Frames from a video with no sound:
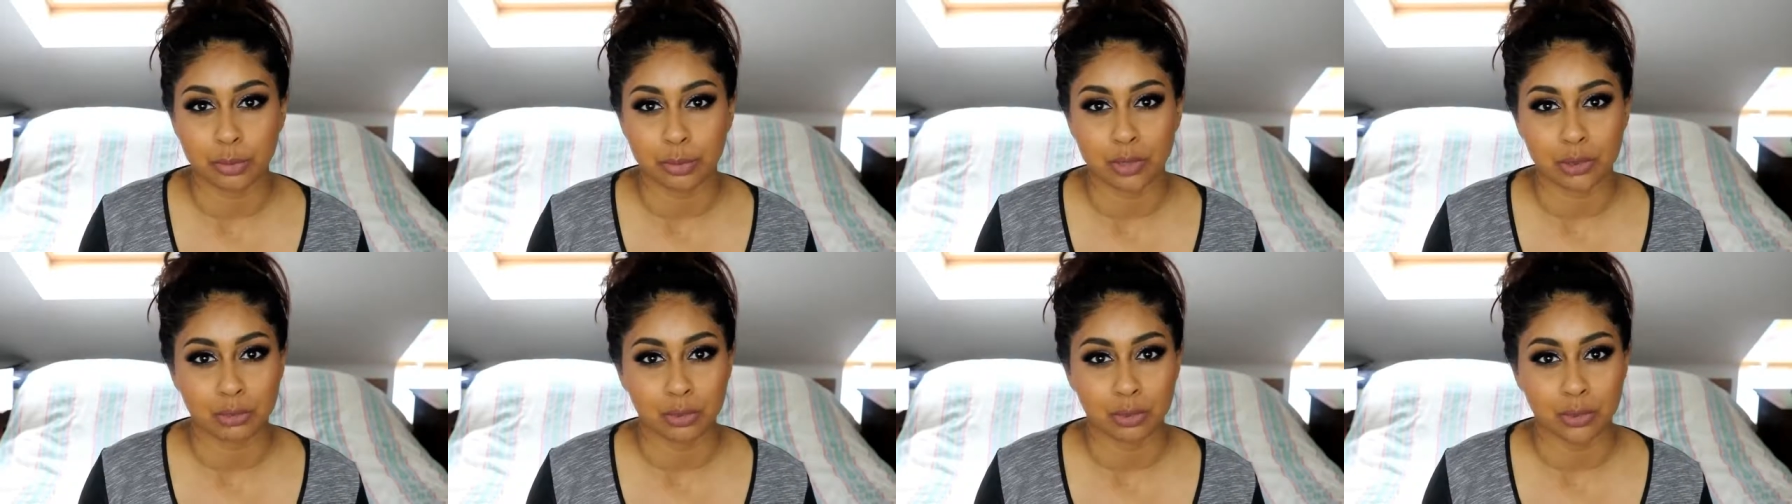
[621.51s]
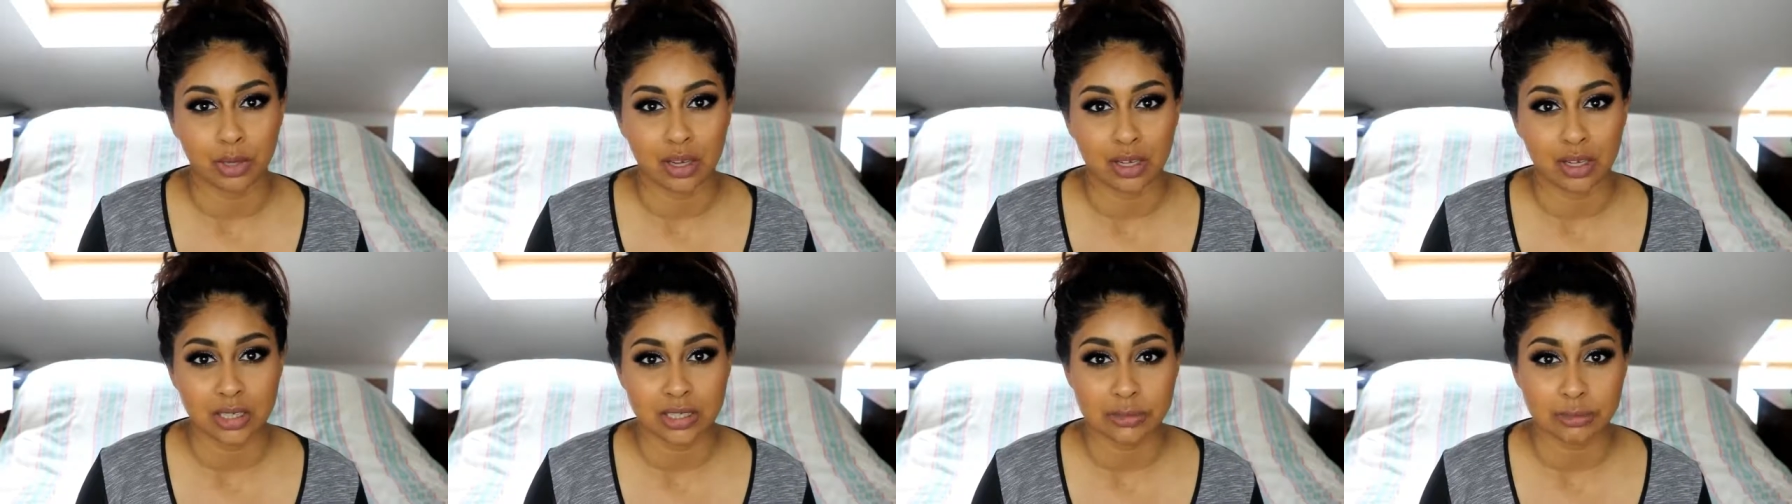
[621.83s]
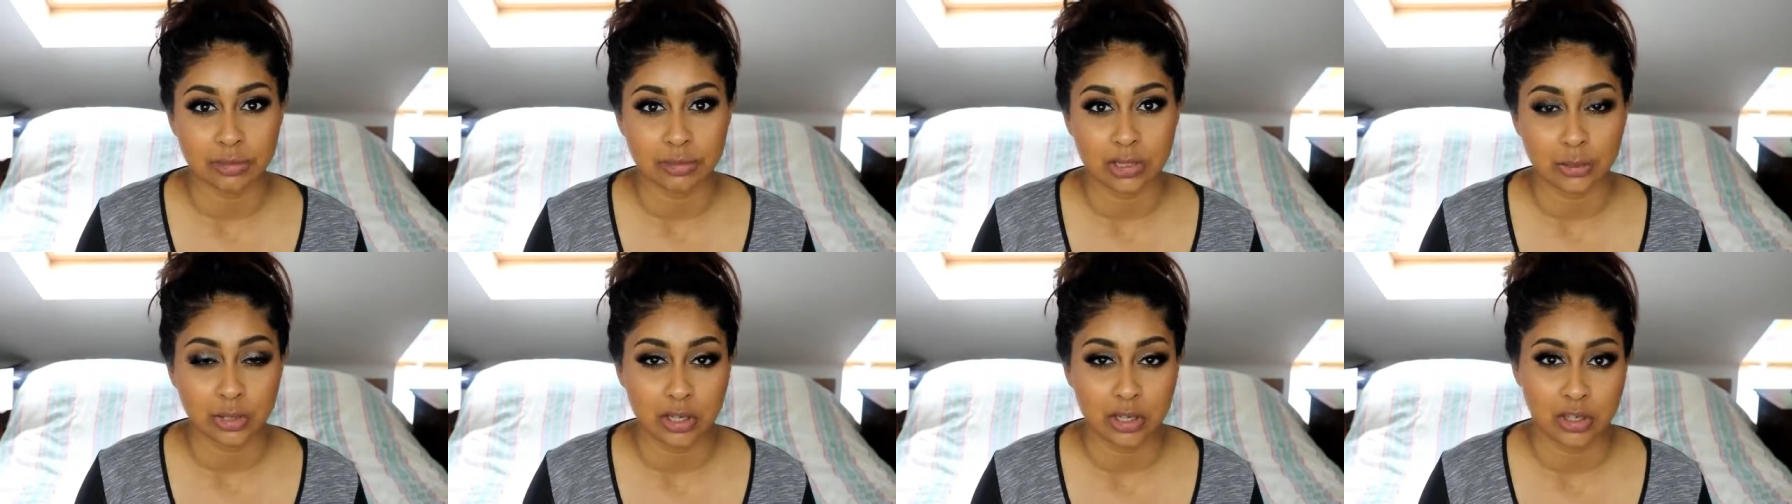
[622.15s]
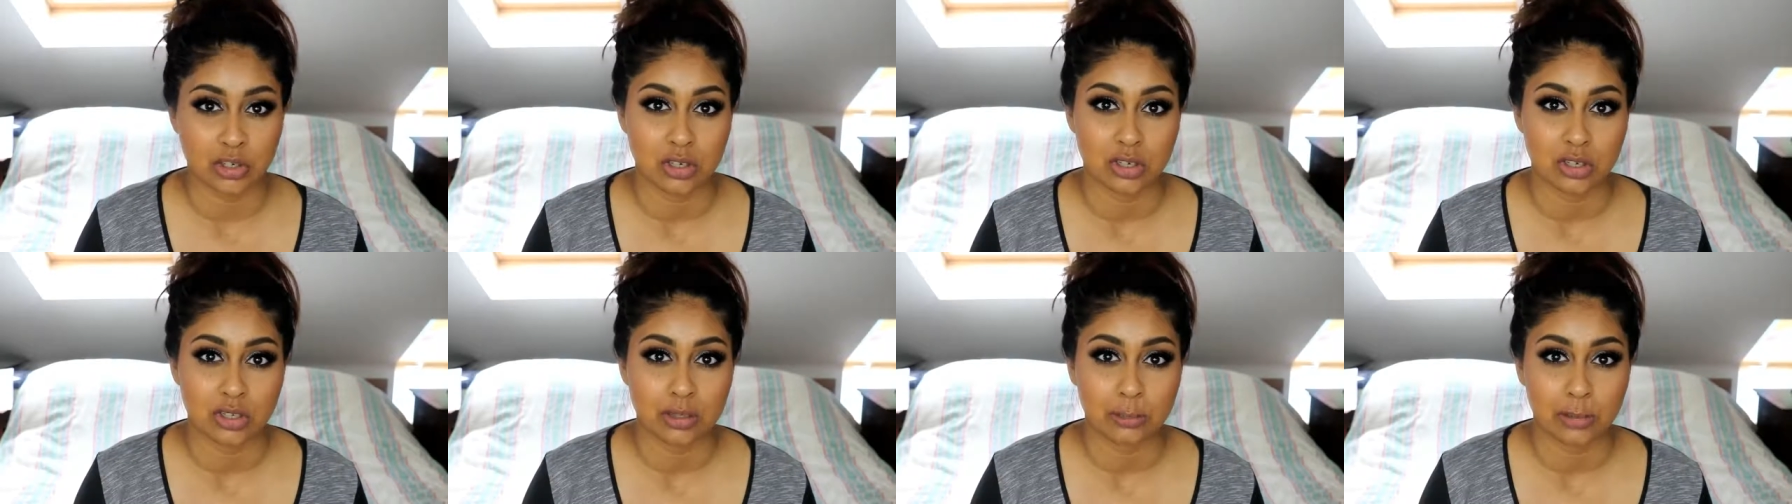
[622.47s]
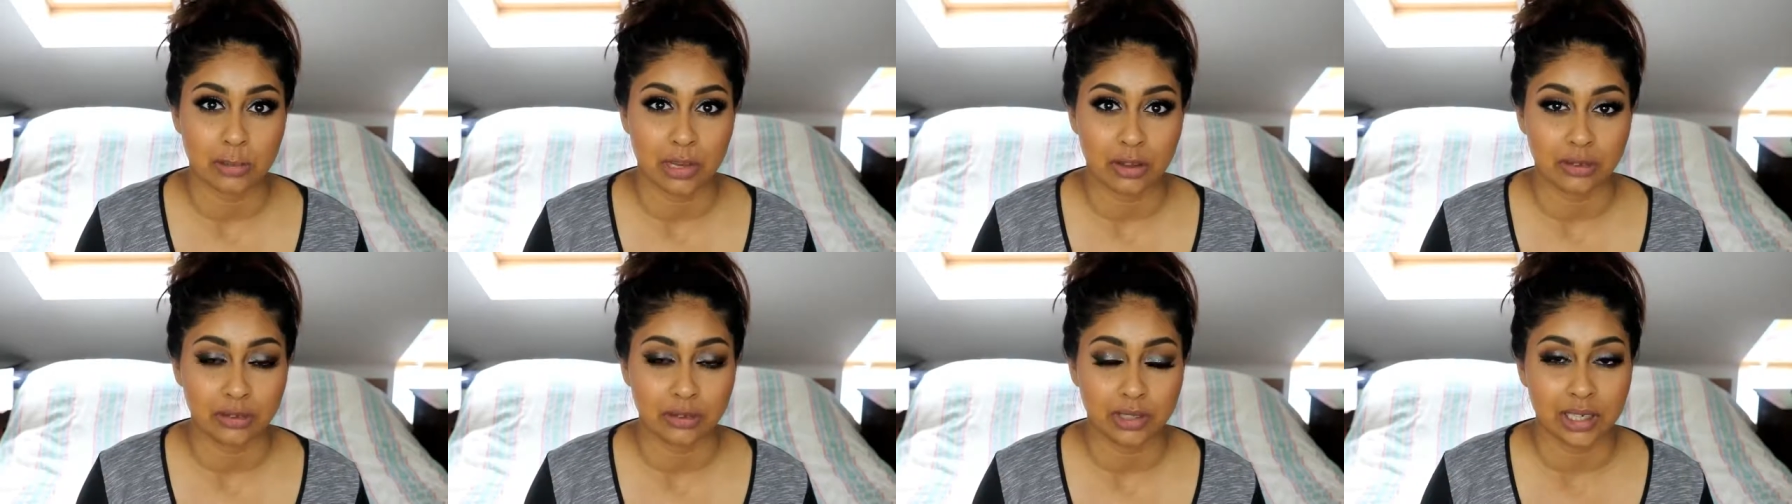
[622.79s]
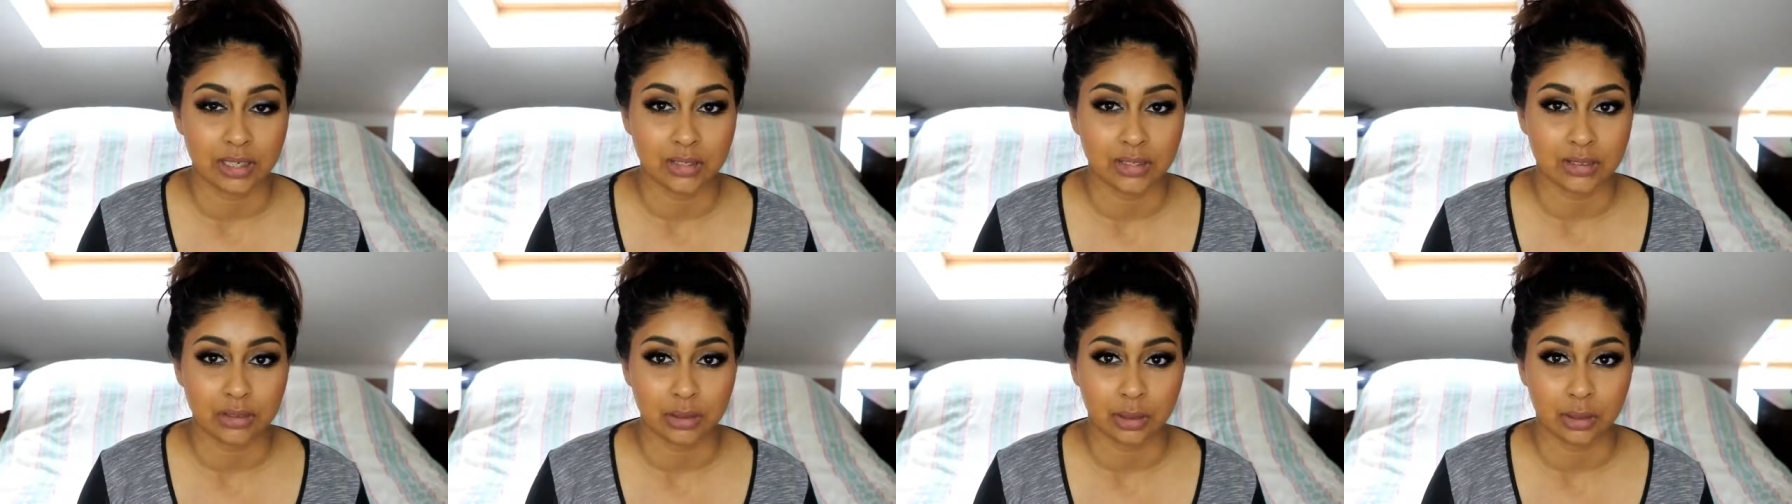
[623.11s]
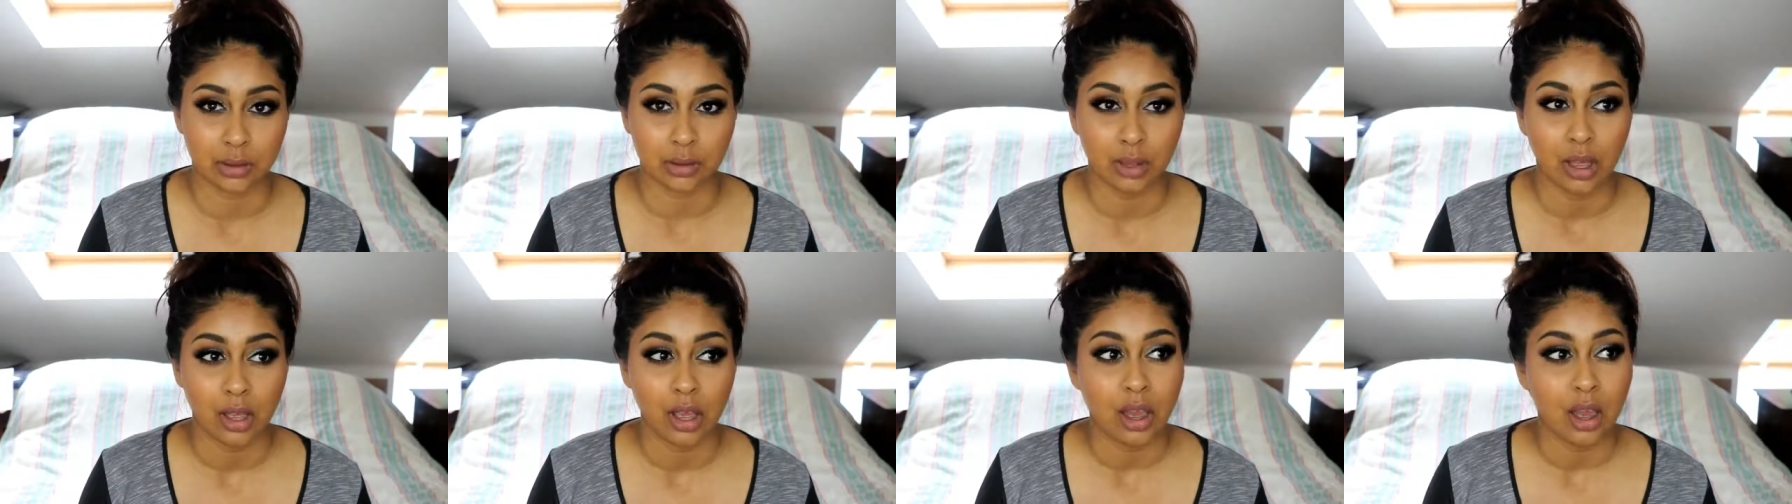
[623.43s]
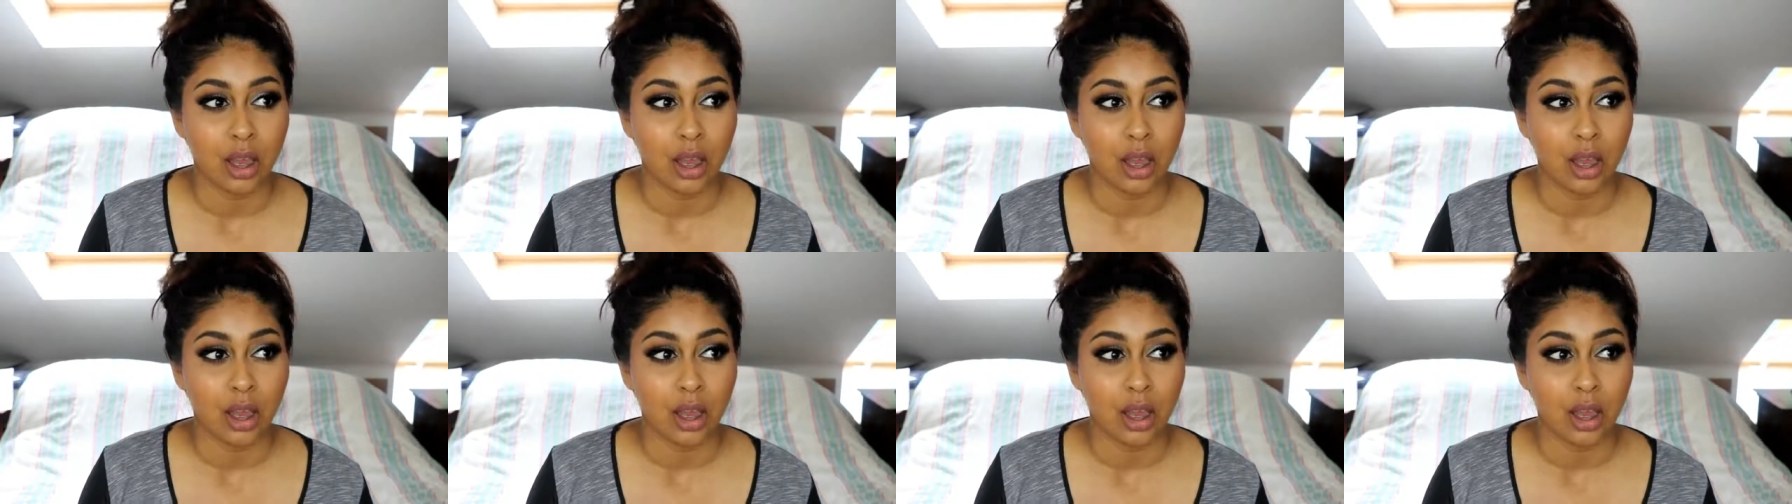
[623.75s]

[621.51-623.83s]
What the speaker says: people ask me questions about that, so